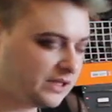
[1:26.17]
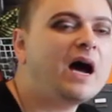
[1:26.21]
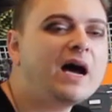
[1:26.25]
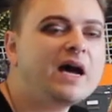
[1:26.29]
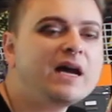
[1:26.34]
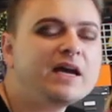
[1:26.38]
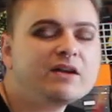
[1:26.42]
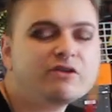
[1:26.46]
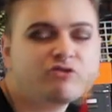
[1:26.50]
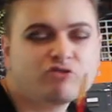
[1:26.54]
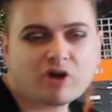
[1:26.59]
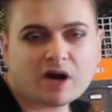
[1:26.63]

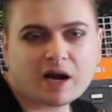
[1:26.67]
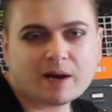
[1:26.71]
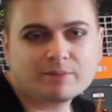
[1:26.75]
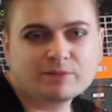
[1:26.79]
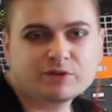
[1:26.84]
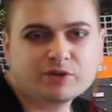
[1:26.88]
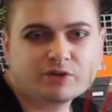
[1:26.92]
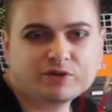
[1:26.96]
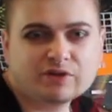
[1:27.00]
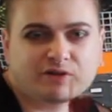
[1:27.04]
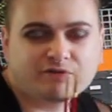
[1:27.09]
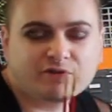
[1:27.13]
I
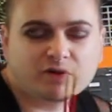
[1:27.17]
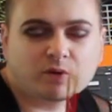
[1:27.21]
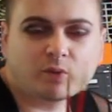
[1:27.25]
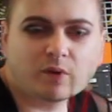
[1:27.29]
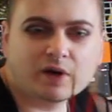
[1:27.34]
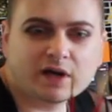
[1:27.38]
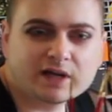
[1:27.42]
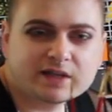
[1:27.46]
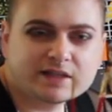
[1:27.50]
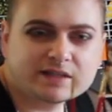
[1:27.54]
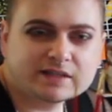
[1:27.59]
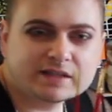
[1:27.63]
grabbed two different
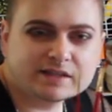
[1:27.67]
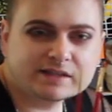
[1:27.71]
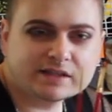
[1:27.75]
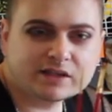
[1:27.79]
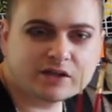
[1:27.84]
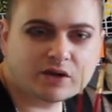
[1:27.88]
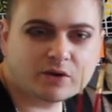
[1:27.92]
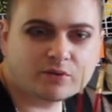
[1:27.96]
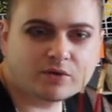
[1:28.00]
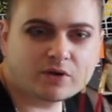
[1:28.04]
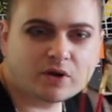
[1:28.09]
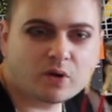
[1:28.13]
ones because I
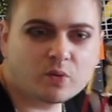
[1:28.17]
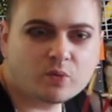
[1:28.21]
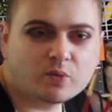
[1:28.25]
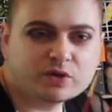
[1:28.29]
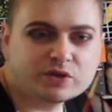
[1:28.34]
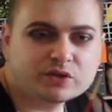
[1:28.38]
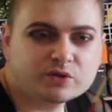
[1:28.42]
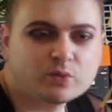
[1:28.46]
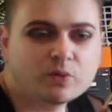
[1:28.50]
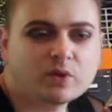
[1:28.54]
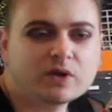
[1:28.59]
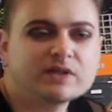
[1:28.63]
don't know
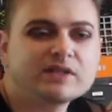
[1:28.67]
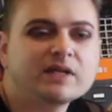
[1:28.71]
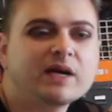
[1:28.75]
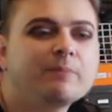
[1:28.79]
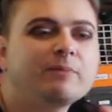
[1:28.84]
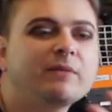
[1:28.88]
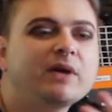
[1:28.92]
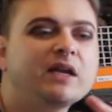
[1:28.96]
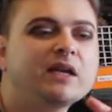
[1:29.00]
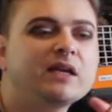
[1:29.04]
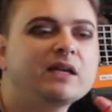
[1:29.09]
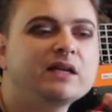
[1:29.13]
which ones
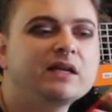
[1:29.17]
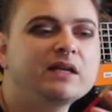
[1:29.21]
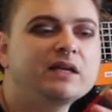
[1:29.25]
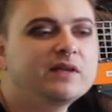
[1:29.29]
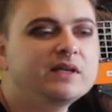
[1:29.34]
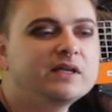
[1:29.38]
I'm gonna need.